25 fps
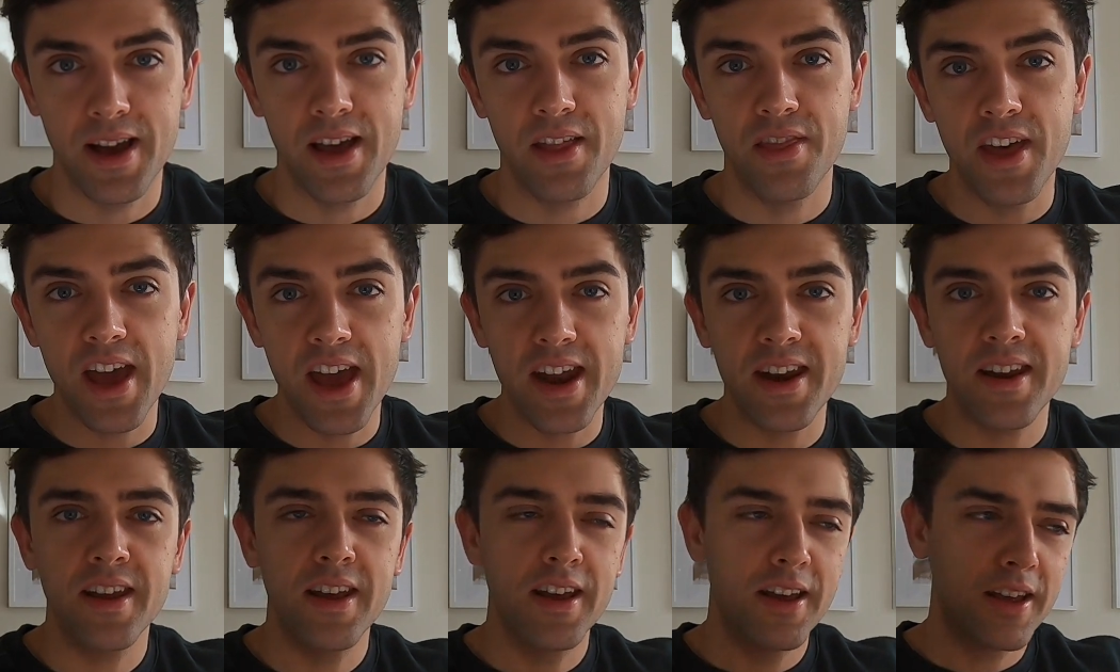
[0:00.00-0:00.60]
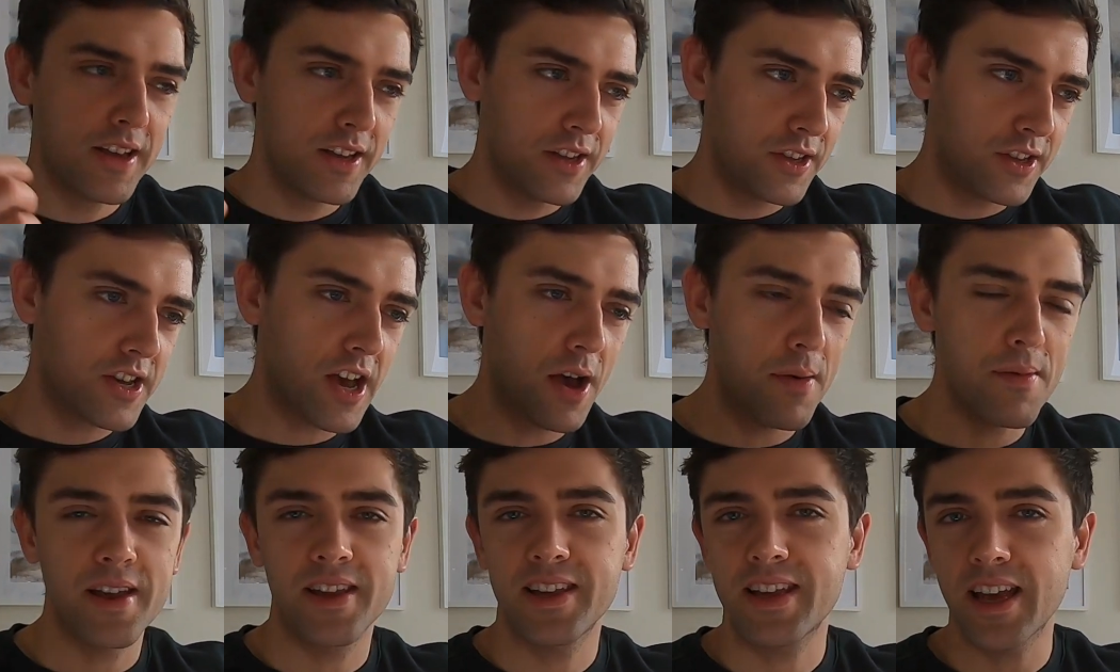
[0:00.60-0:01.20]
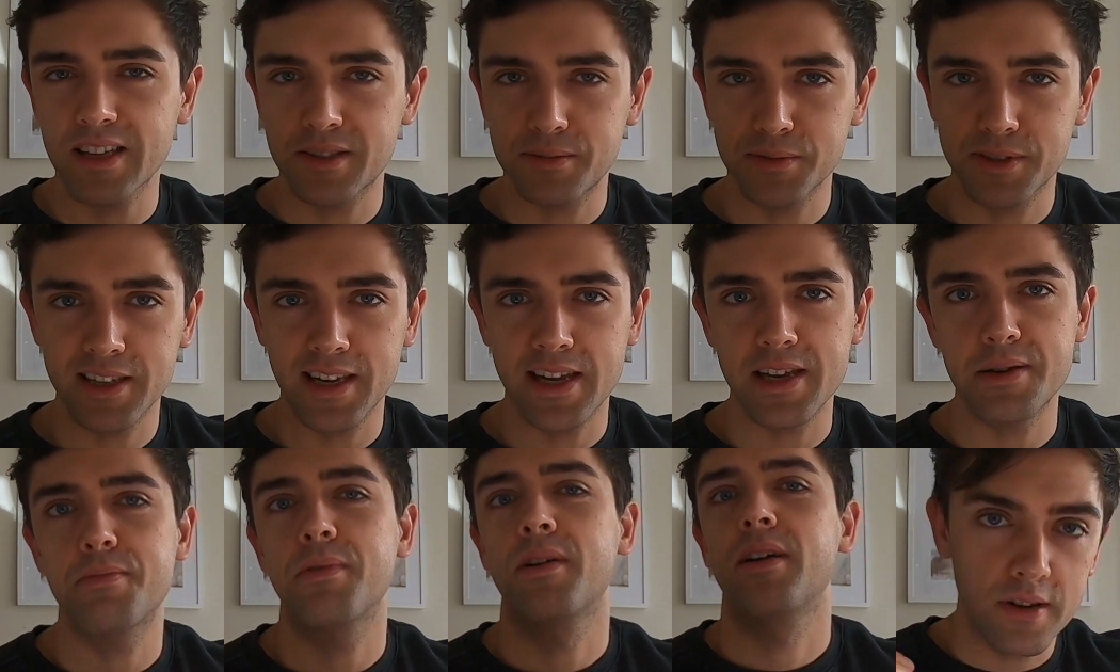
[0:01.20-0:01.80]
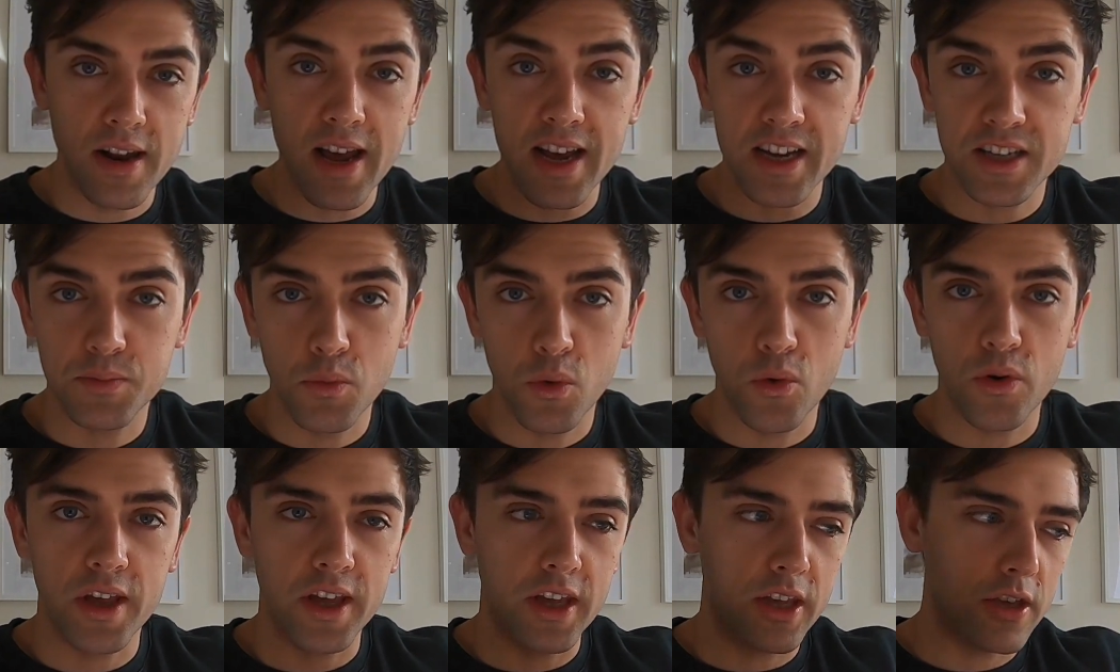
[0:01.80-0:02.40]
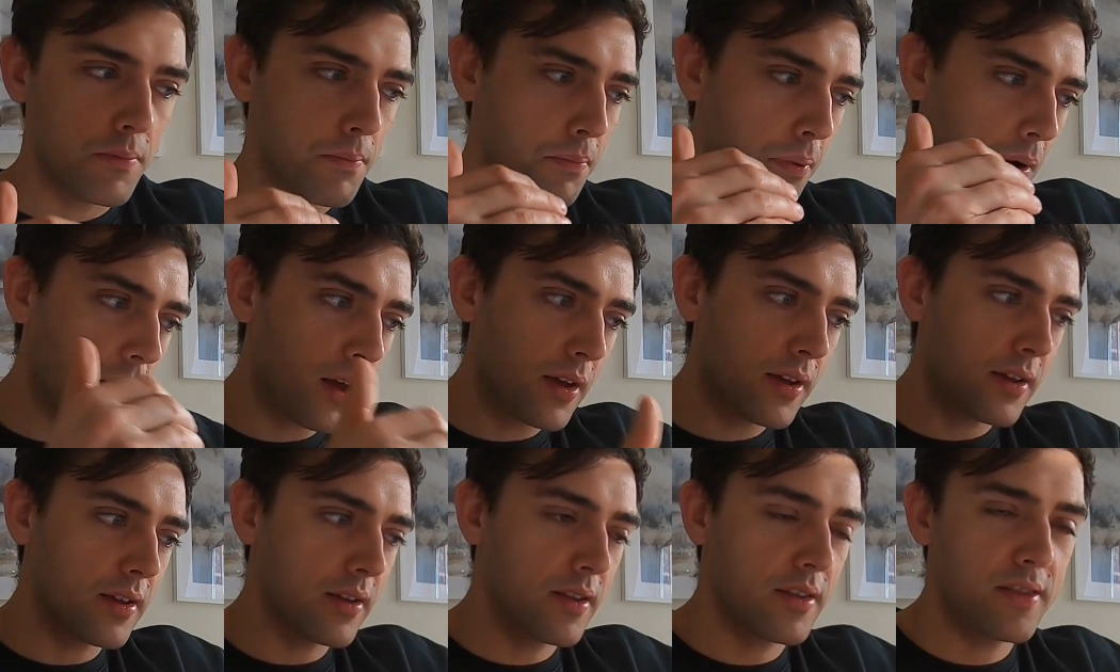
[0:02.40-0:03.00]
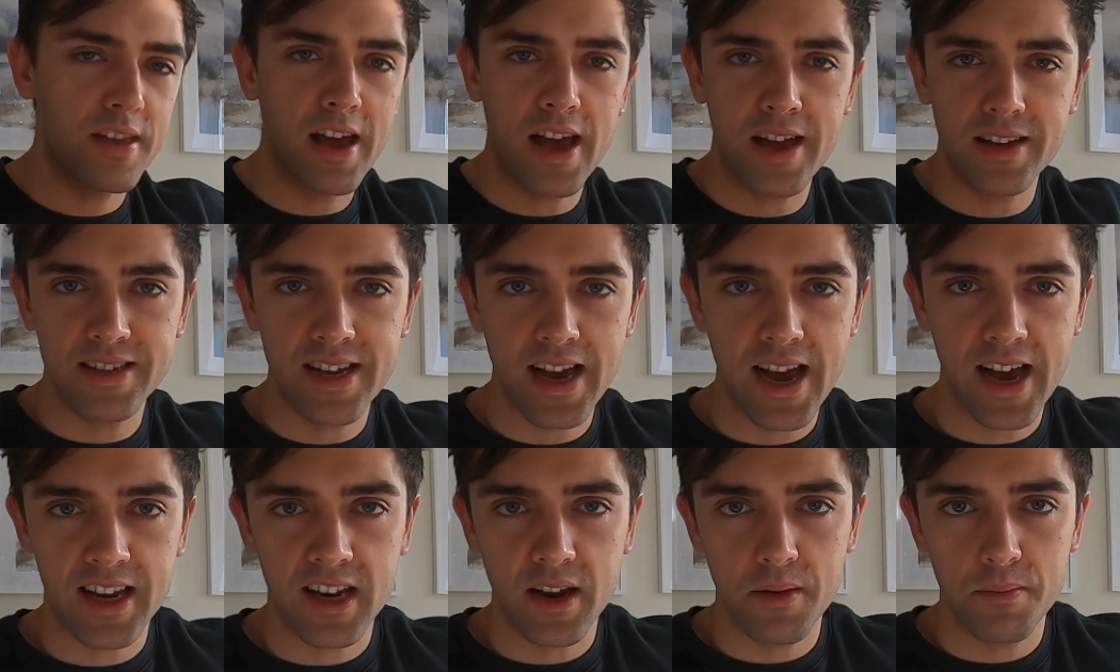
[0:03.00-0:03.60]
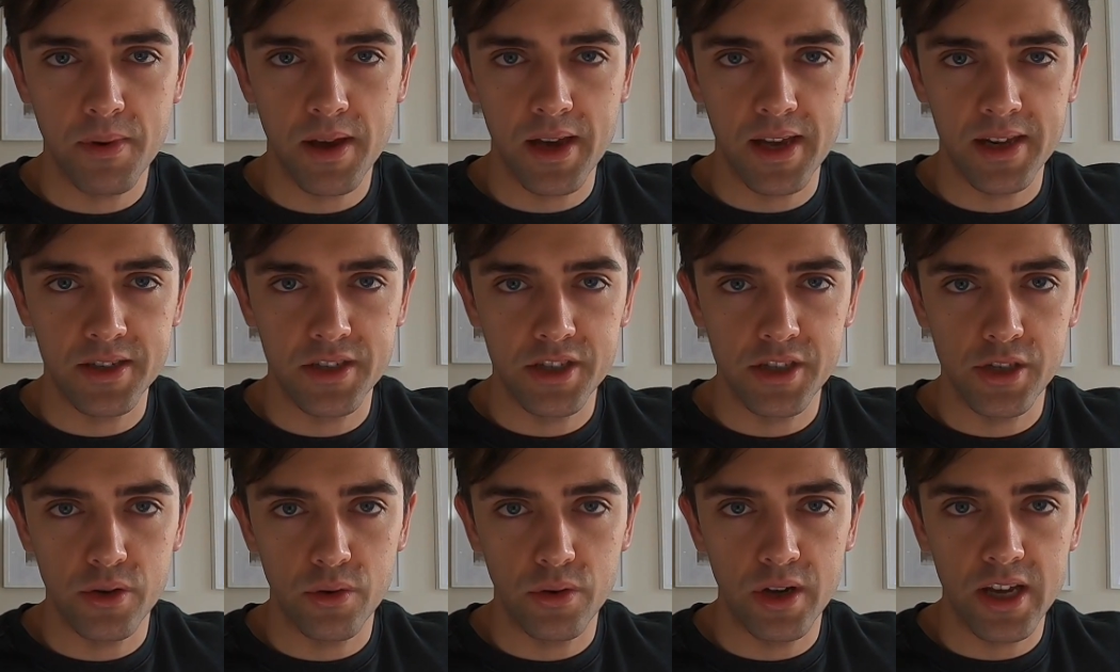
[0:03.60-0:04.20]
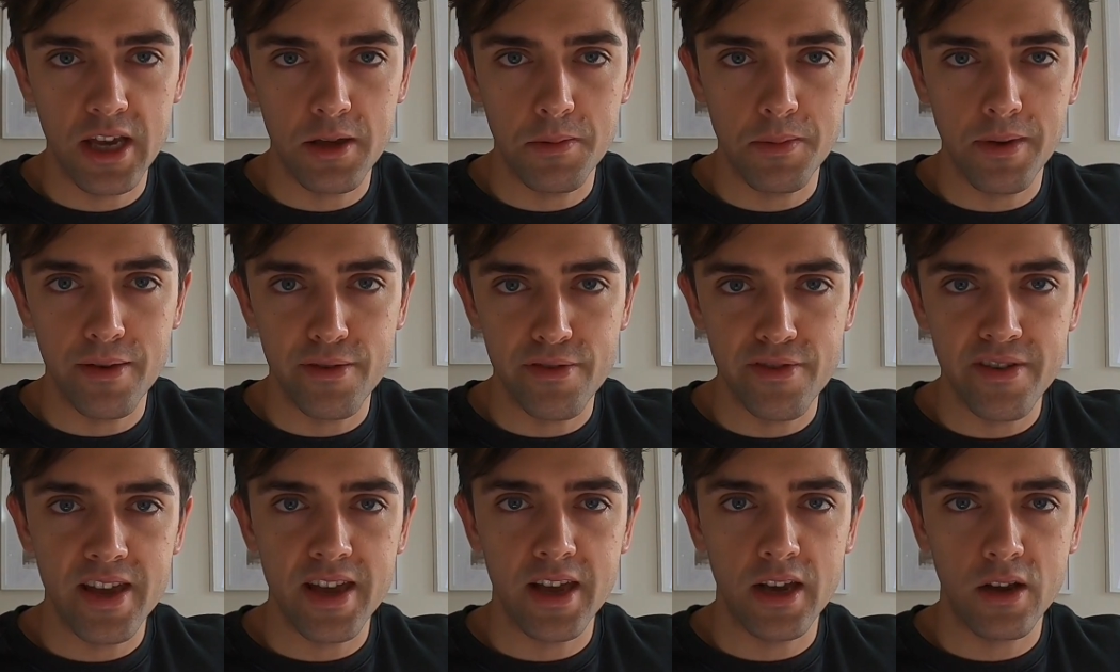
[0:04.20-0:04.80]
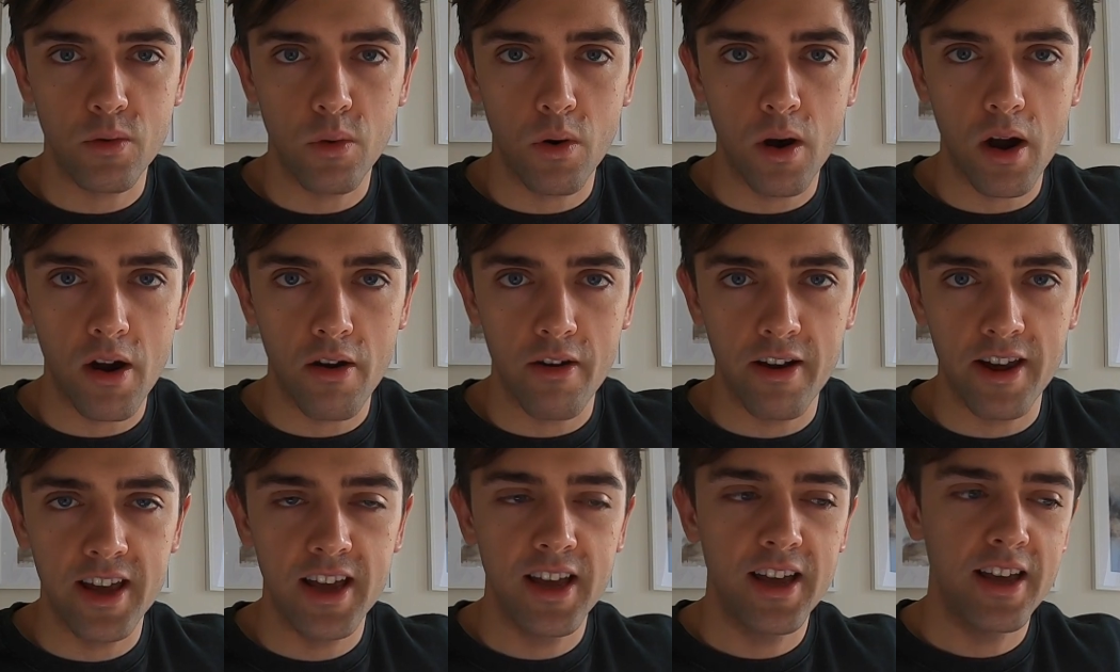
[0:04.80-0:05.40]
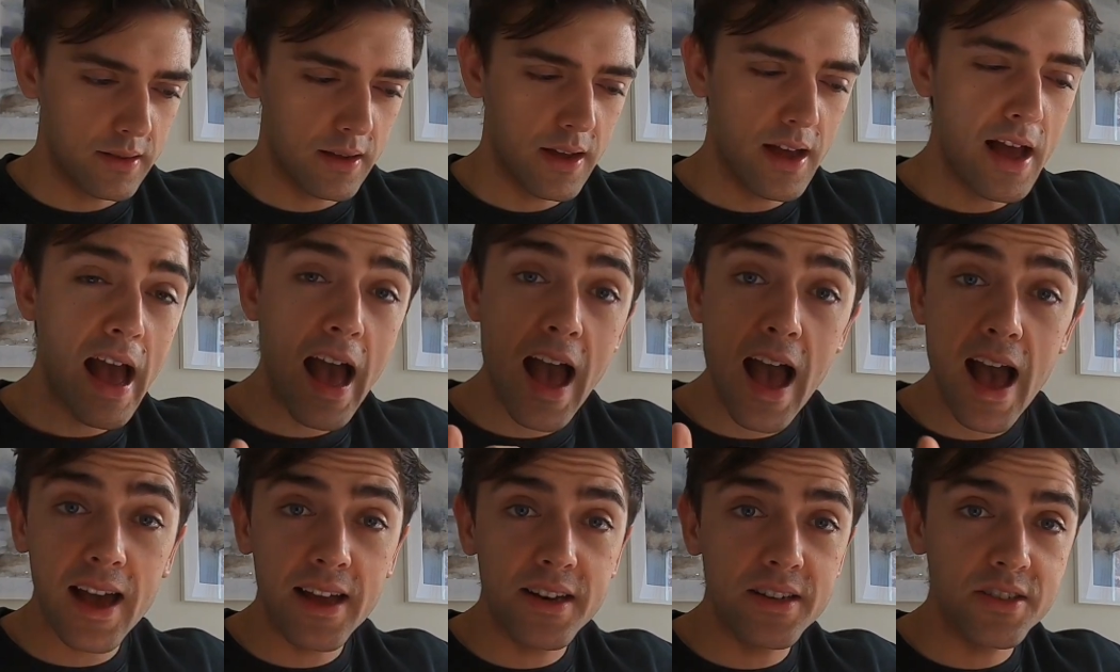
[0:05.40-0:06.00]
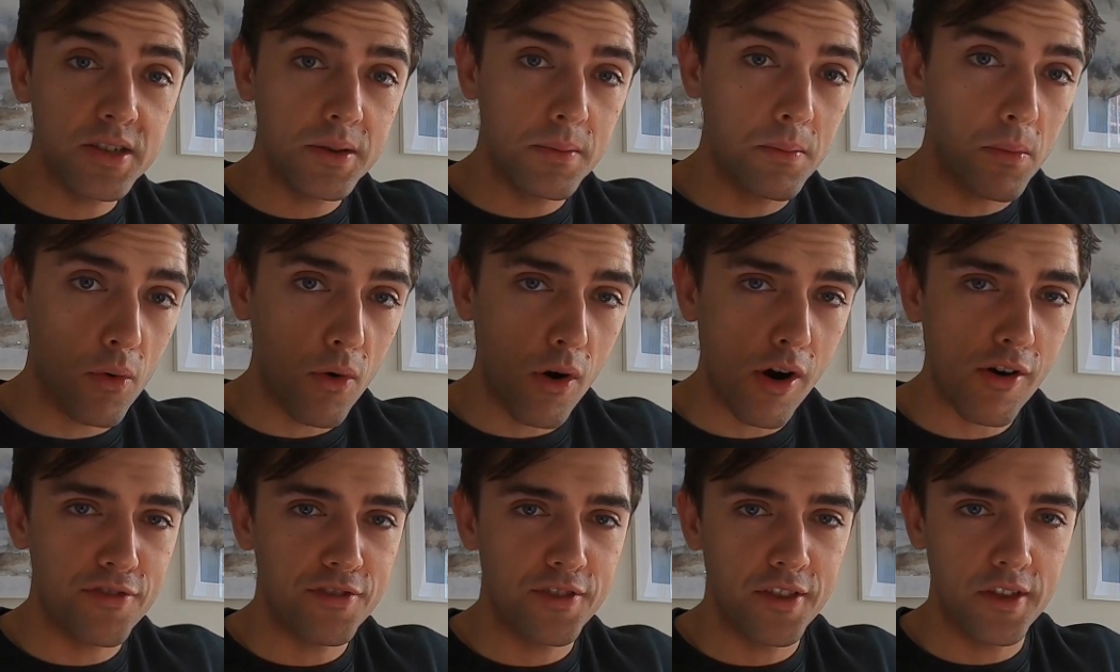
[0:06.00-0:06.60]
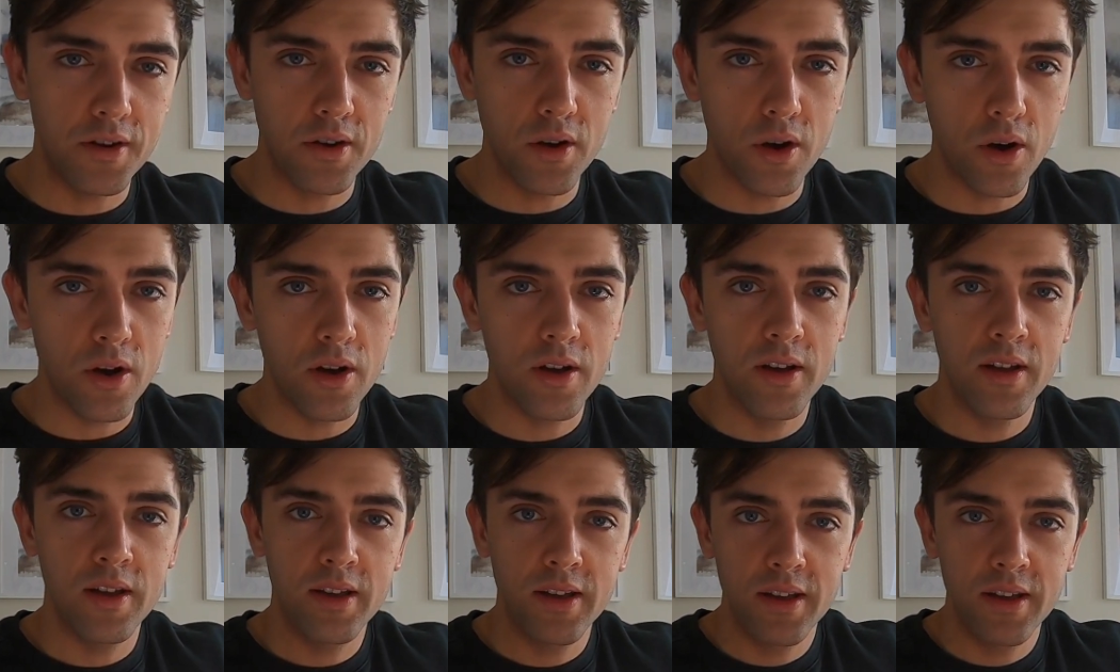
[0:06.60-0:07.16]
And then you come in, get some sleep. Next morning, you plug that tag number into your EBV inquiry, and more often than not,